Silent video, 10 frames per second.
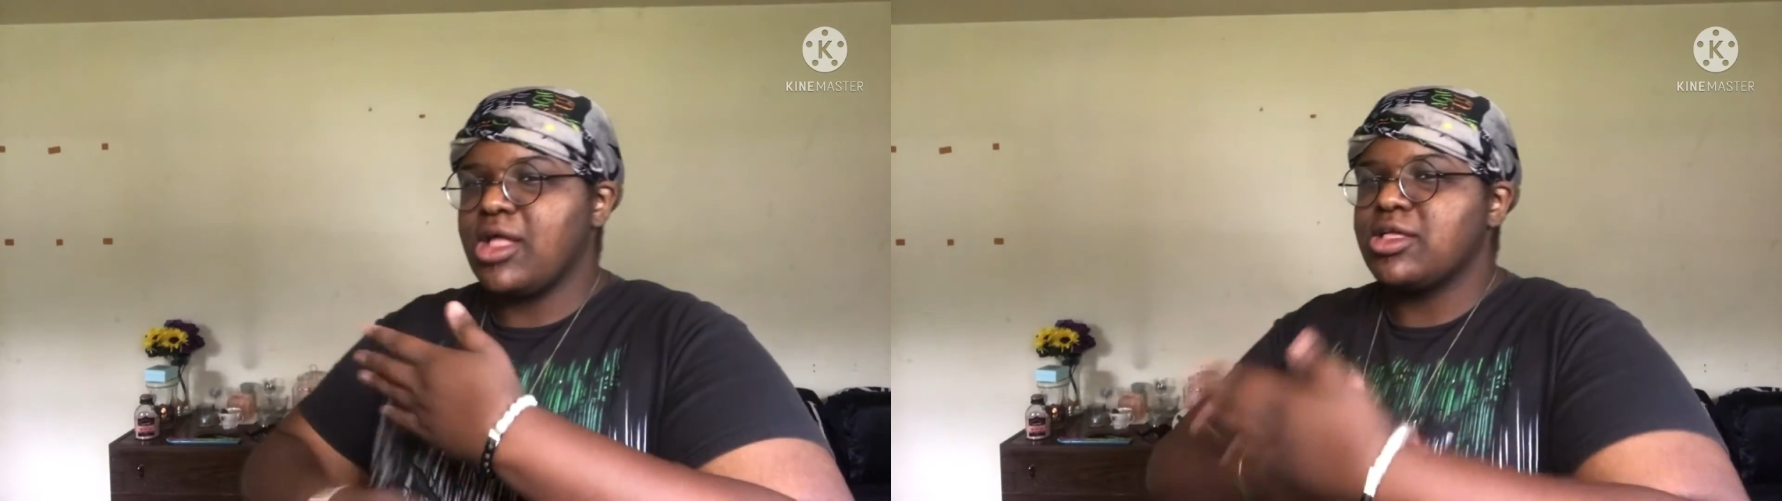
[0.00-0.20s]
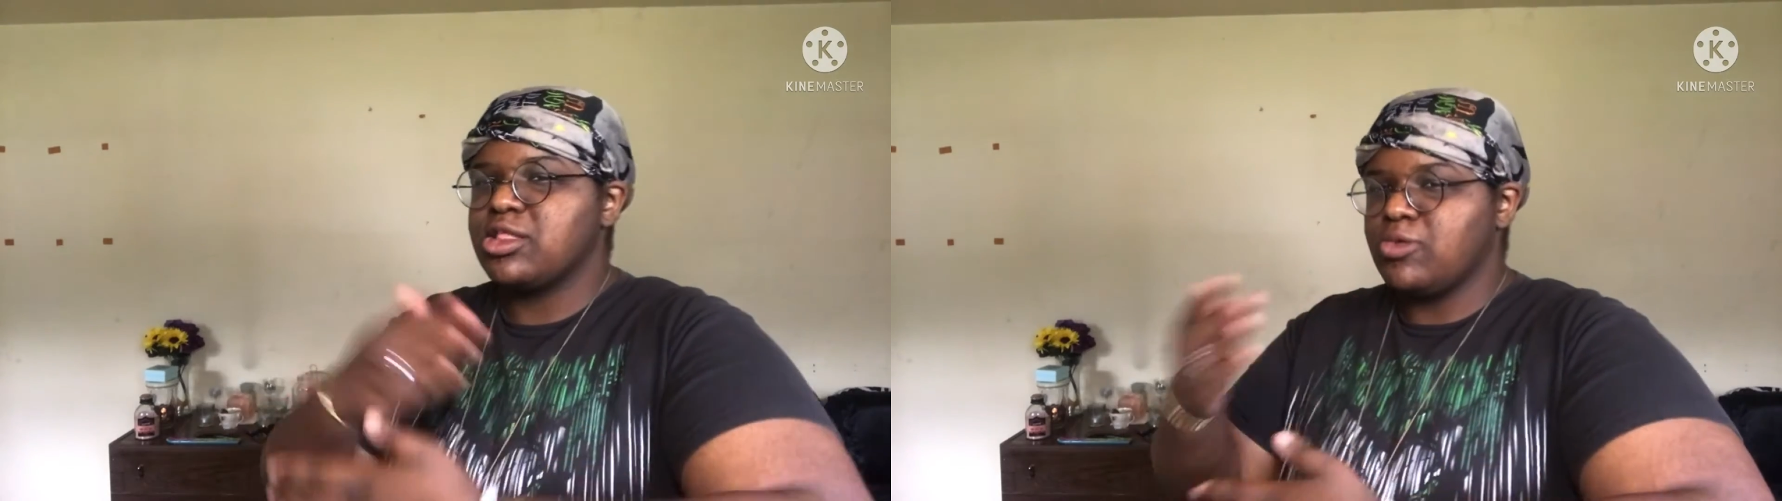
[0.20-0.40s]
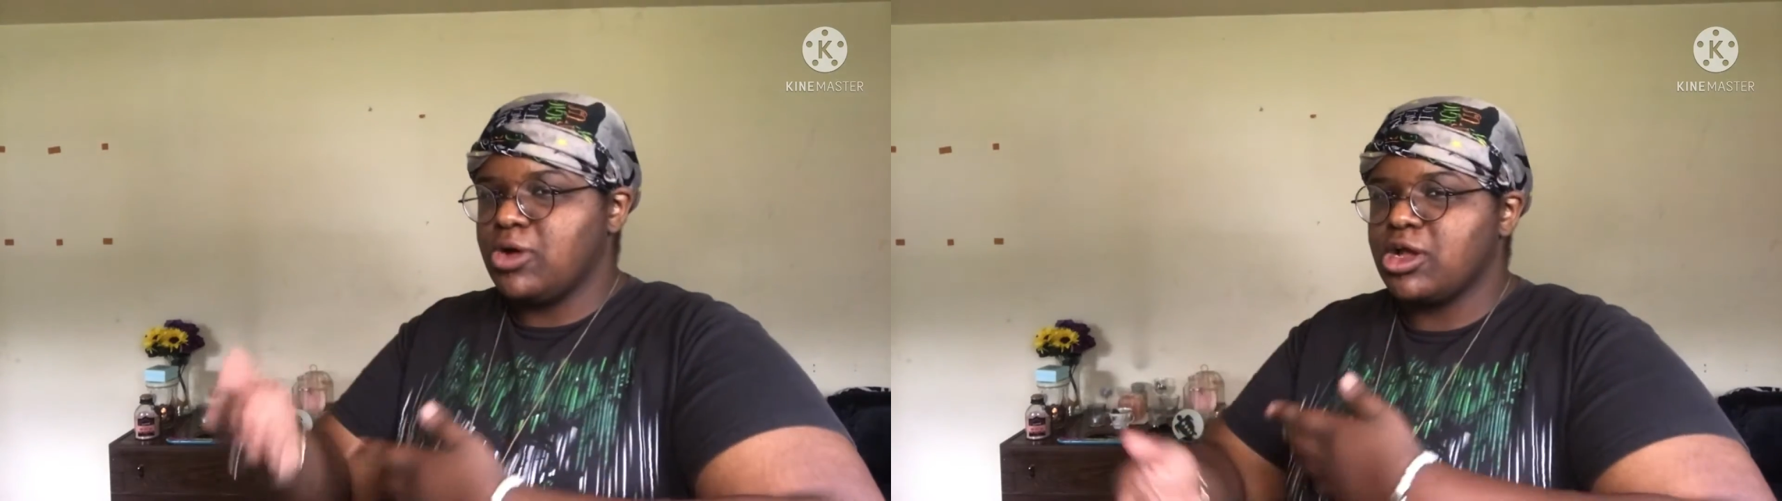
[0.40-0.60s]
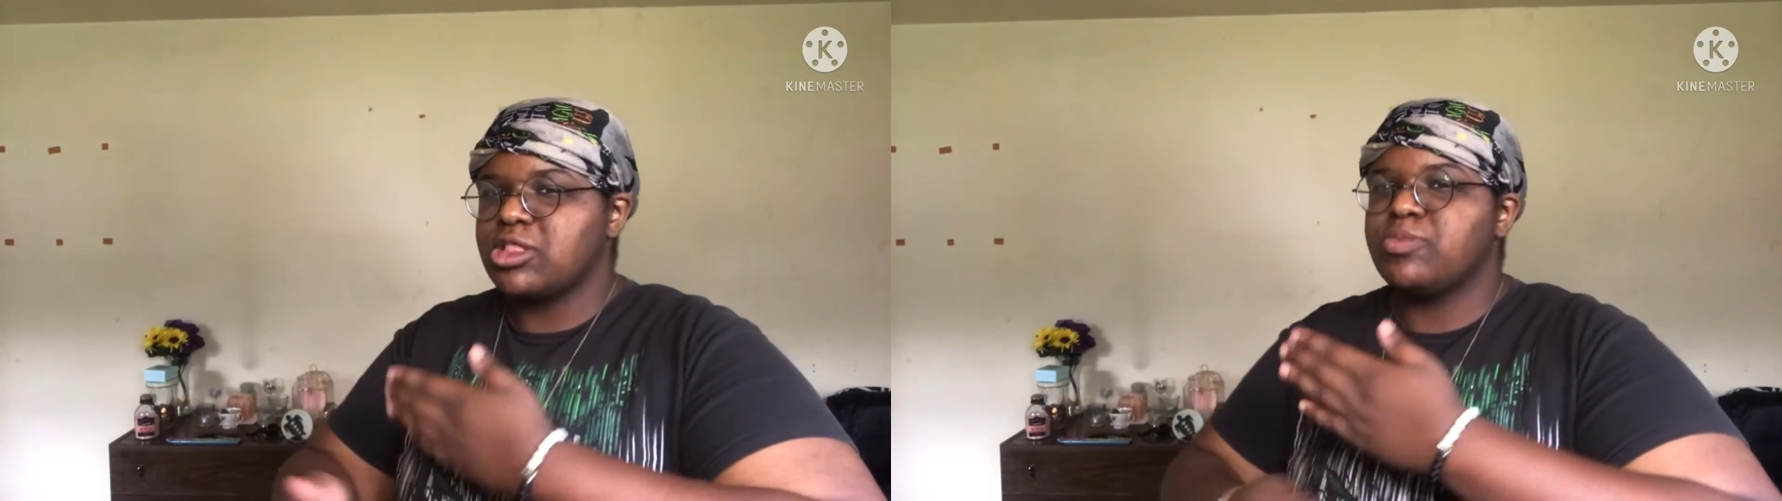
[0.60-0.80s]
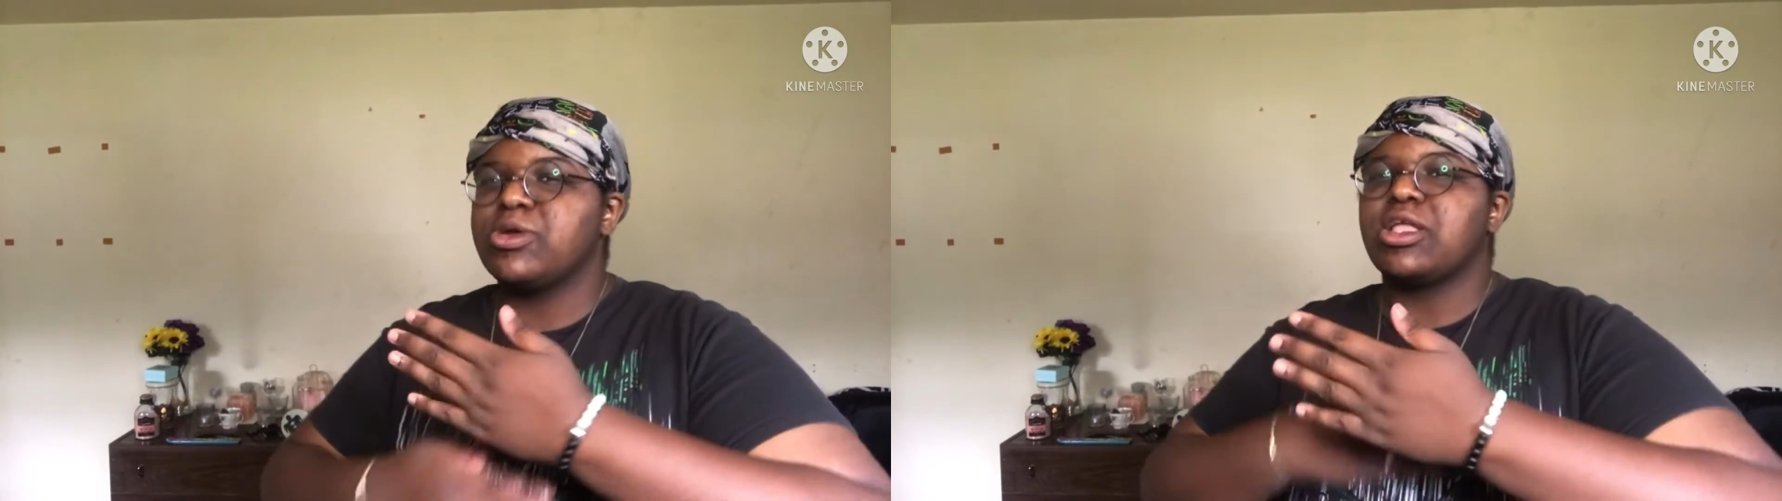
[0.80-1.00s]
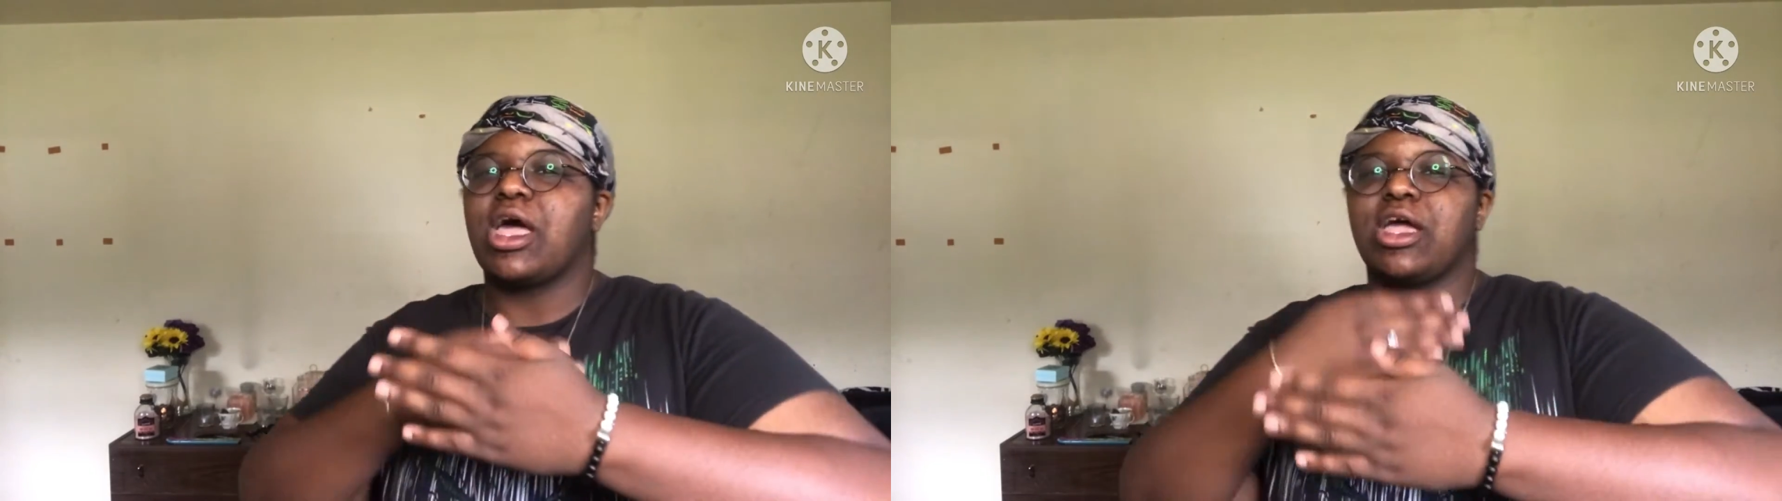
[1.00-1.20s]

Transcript: how this works, but